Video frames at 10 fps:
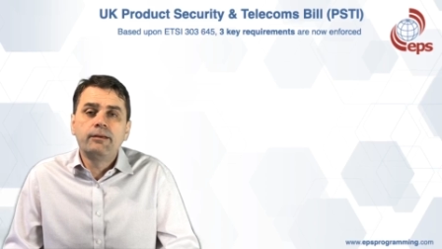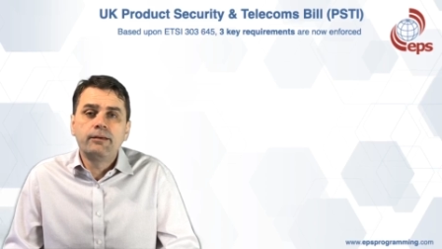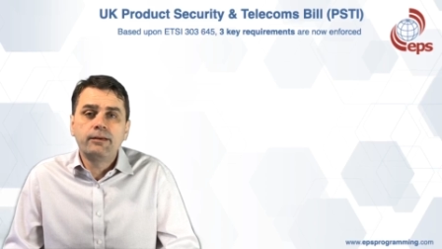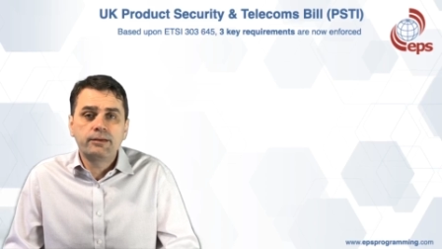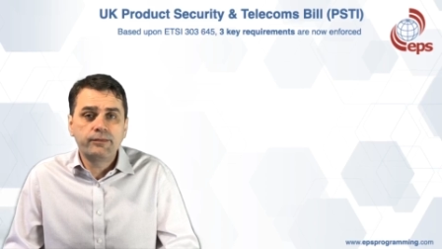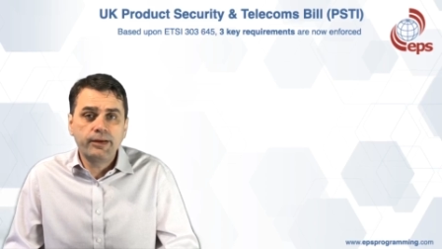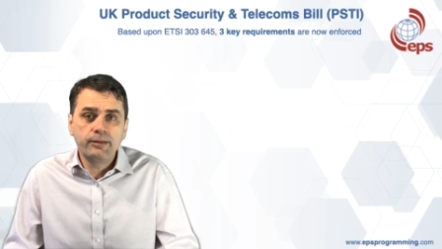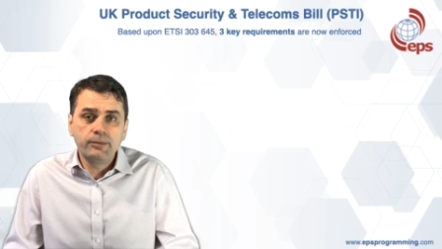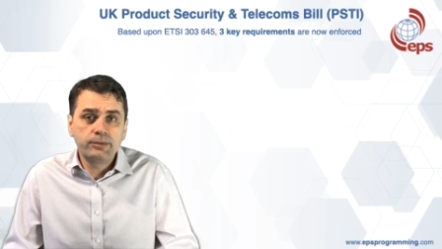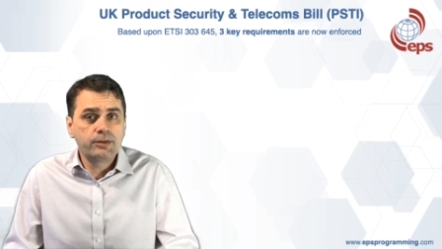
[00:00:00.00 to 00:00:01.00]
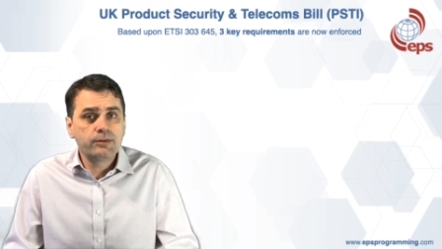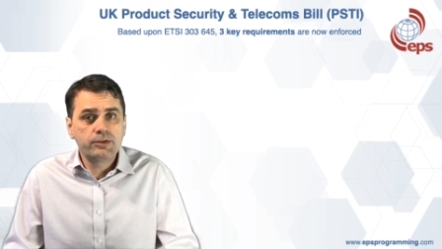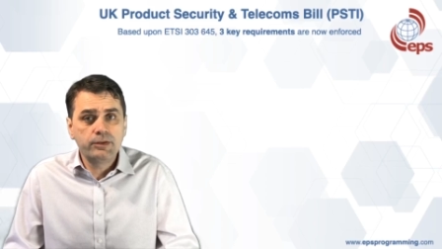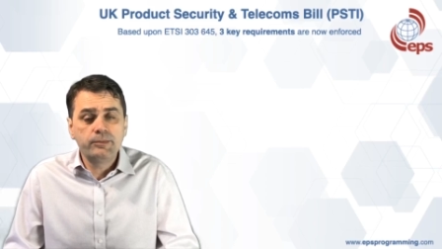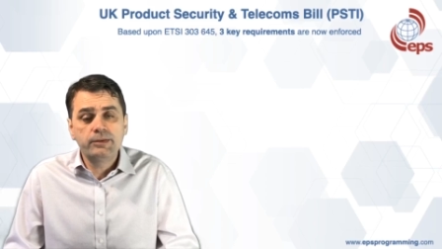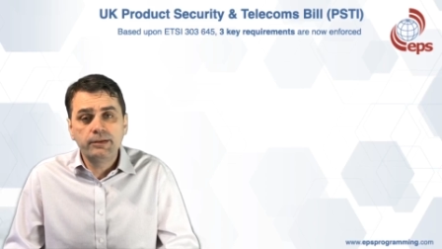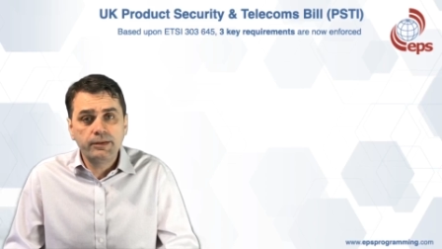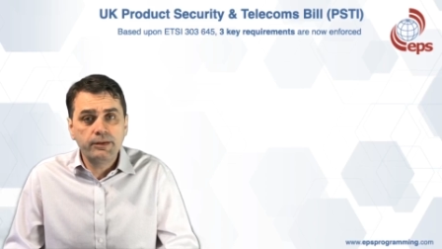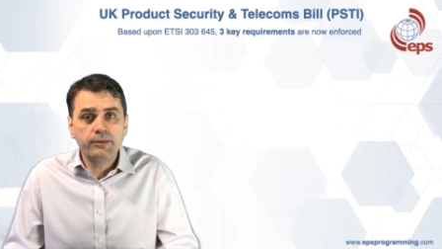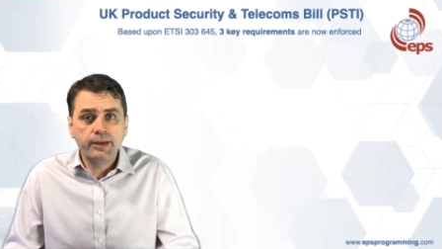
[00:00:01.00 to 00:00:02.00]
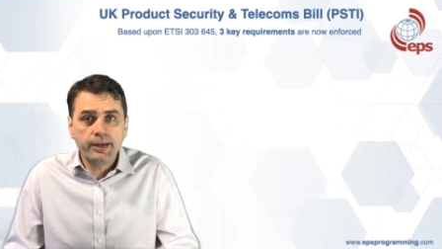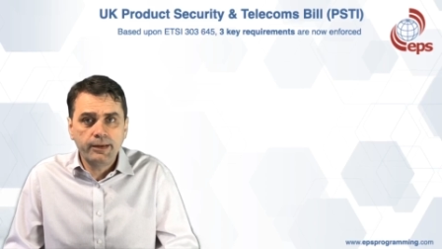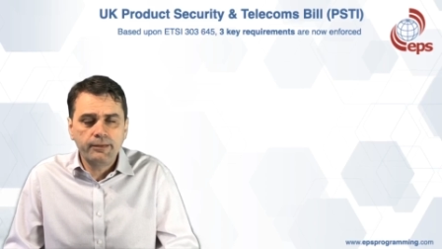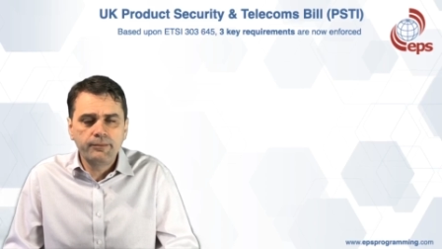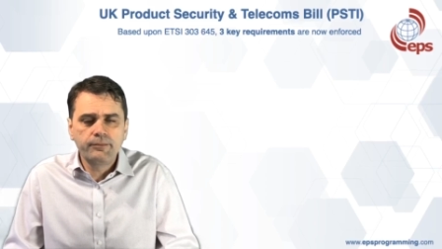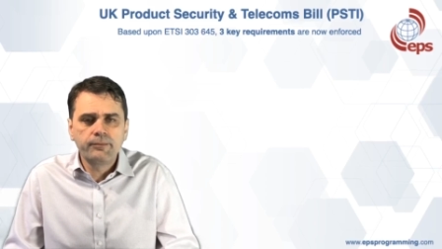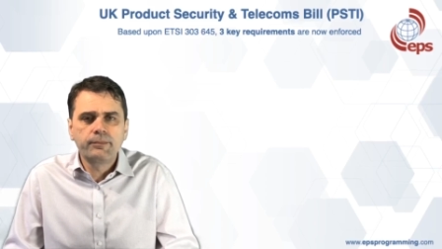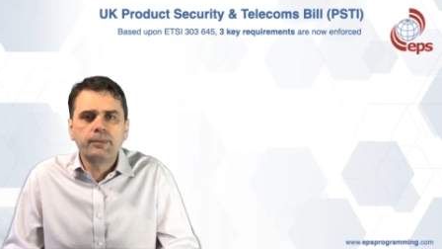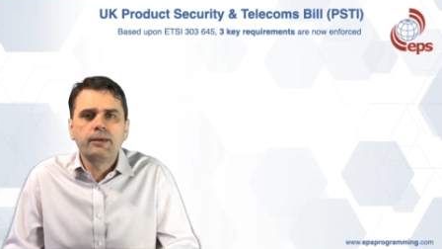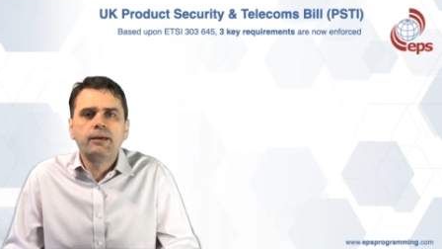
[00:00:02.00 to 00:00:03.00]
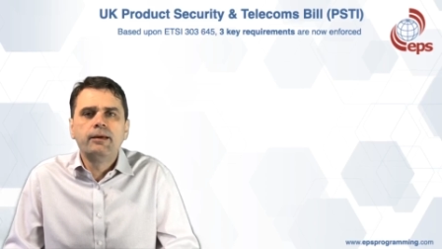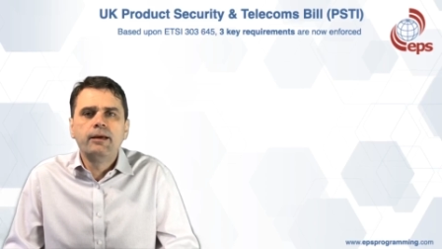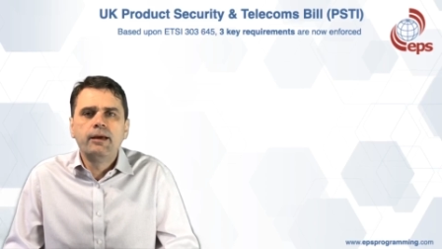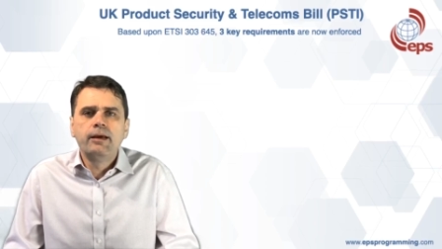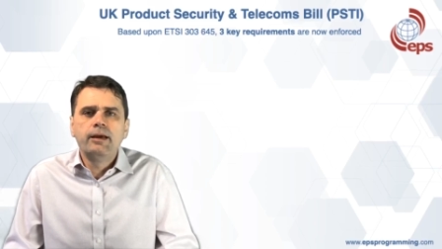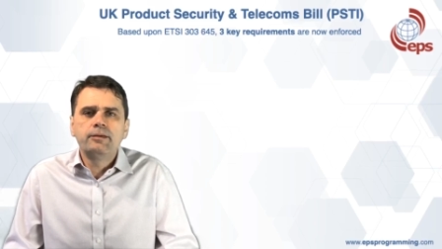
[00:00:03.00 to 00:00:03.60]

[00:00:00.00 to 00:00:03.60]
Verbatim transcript: that's available to consumers in the UK.